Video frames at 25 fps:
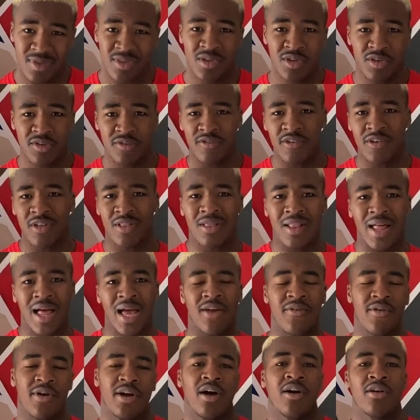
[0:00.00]
just feel
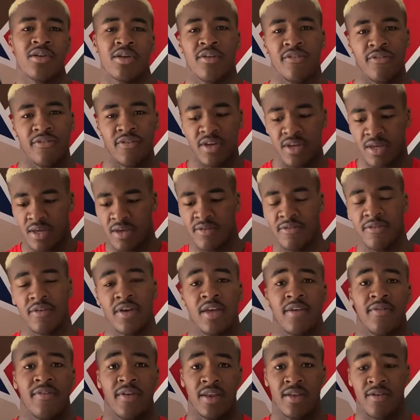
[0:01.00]
light on your feet if,
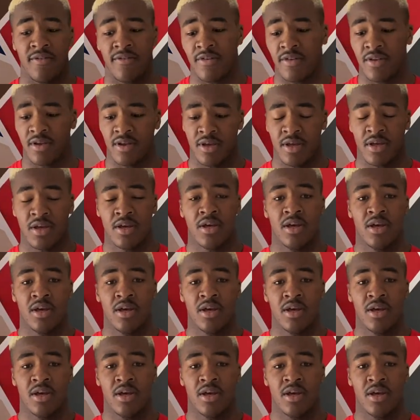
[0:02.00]
if anything